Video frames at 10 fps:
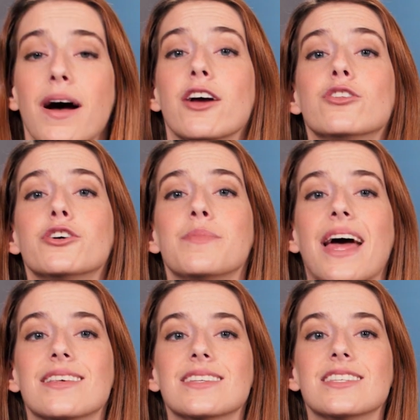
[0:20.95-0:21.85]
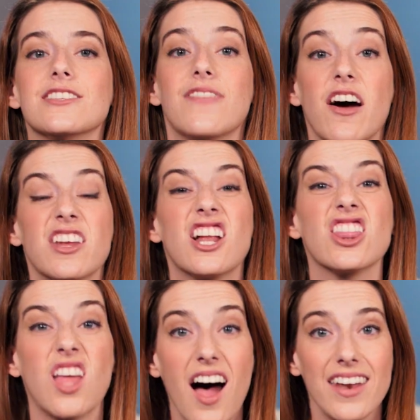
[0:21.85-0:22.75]
Bioluminescence is found in a
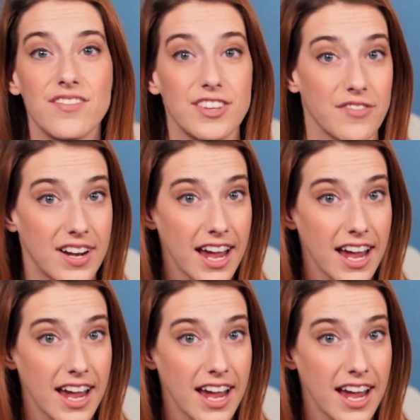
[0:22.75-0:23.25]
lot of different